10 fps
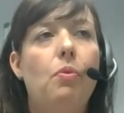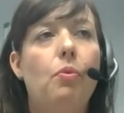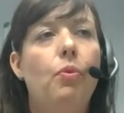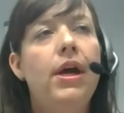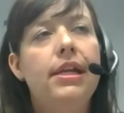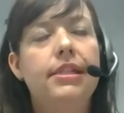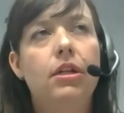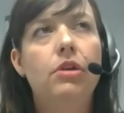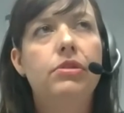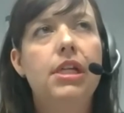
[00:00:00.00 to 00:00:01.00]
what is a
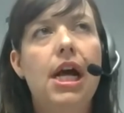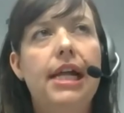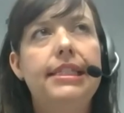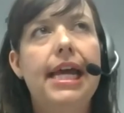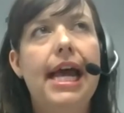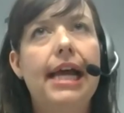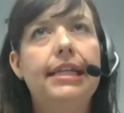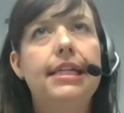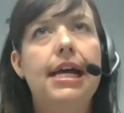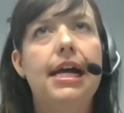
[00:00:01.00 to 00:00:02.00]
close
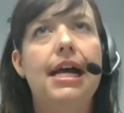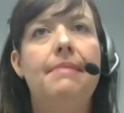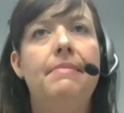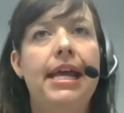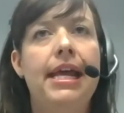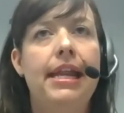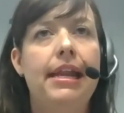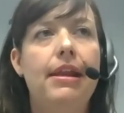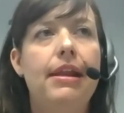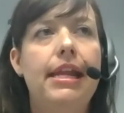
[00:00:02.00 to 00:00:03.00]
contact and
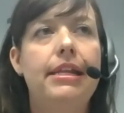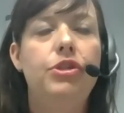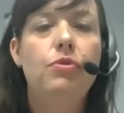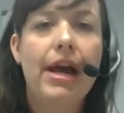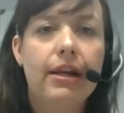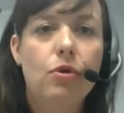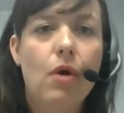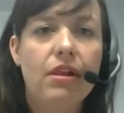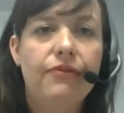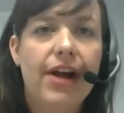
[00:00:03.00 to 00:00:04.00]
do I
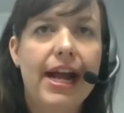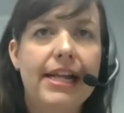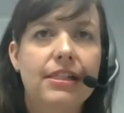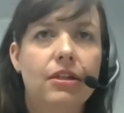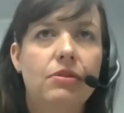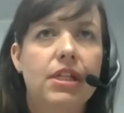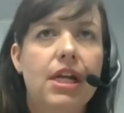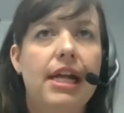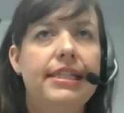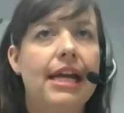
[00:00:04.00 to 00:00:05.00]
qualify as a close
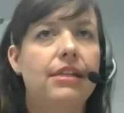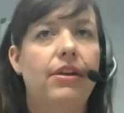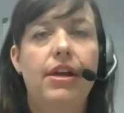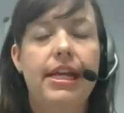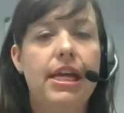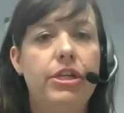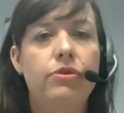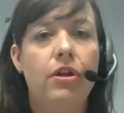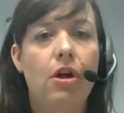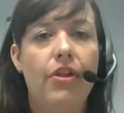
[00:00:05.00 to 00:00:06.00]
contact, again, you
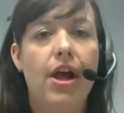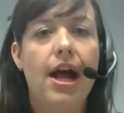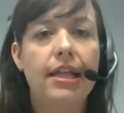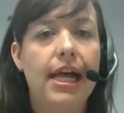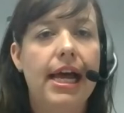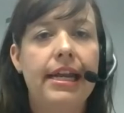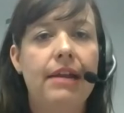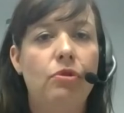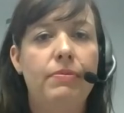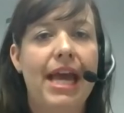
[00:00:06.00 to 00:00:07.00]
can call the hotline
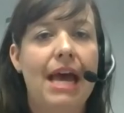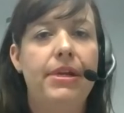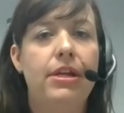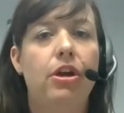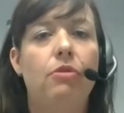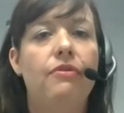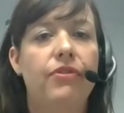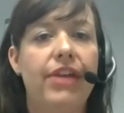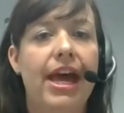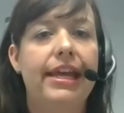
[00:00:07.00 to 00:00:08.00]
and we'll be happy to go
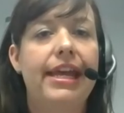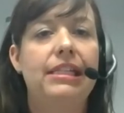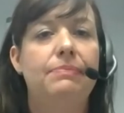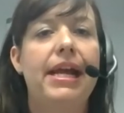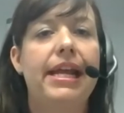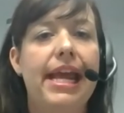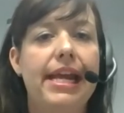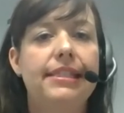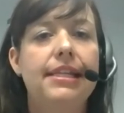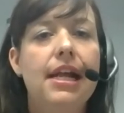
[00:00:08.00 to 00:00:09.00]
over that case by case.